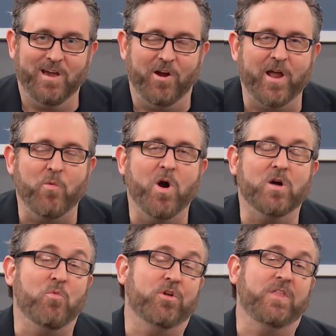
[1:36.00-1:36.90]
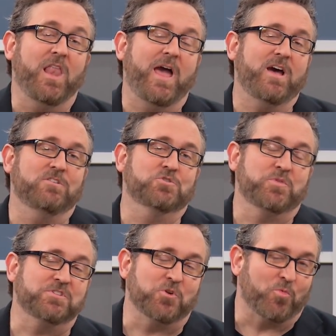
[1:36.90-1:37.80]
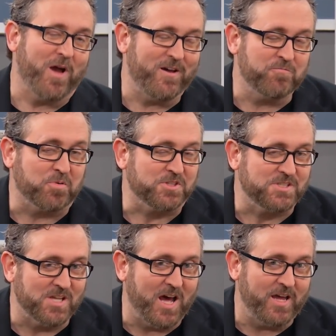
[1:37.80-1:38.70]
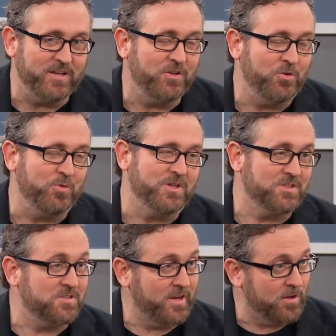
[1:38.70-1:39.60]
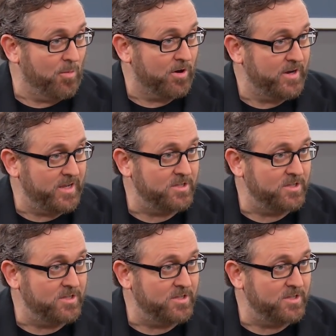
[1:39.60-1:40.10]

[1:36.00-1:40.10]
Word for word: All right, welcome. We're in the lounge with Saurav Prasad, who is technical marketing